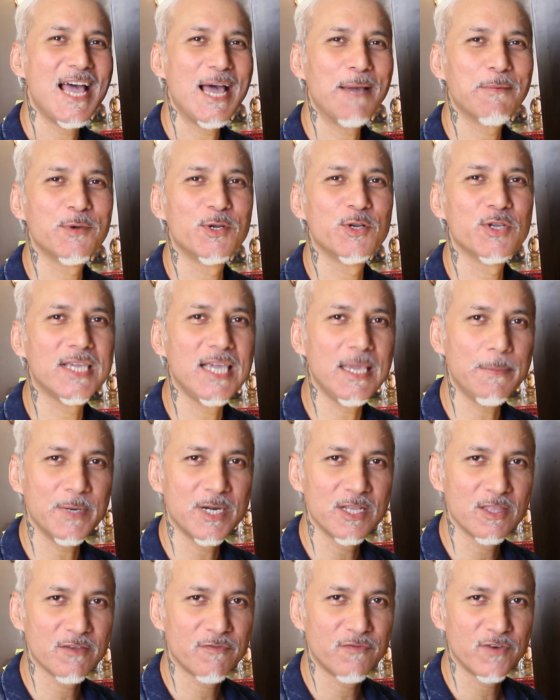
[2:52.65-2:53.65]
I'm going to keep
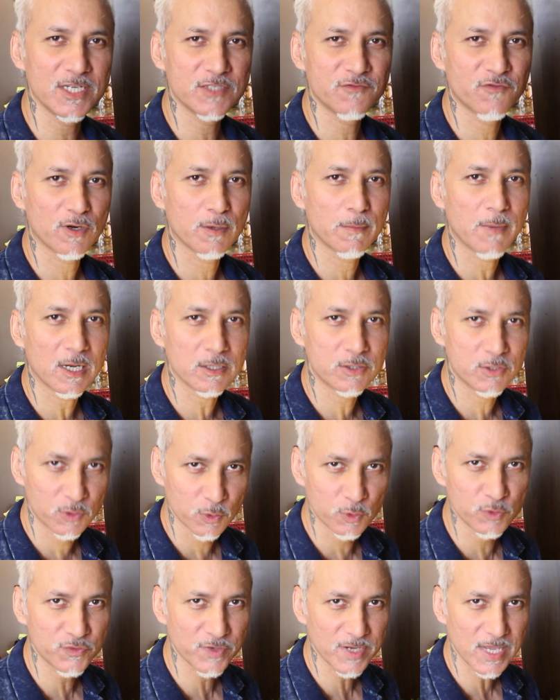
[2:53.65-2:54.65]
it in the fridge for about
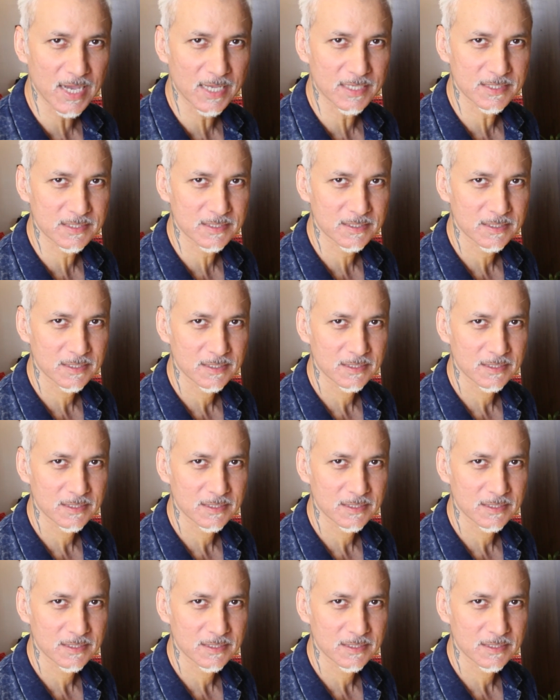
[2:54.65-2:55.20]
two to three hours.